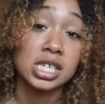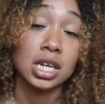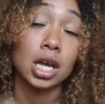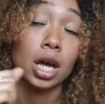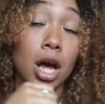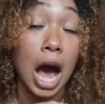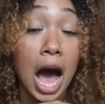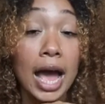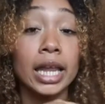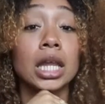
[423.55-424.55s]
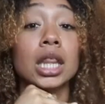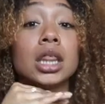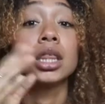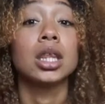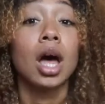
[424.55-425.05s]
And I
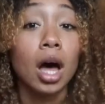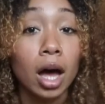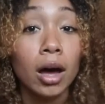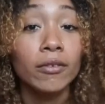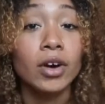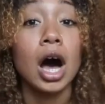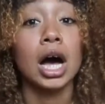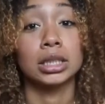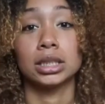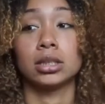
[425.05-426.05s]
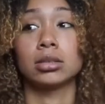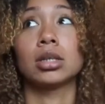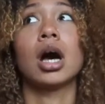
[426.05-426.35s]
love Aussie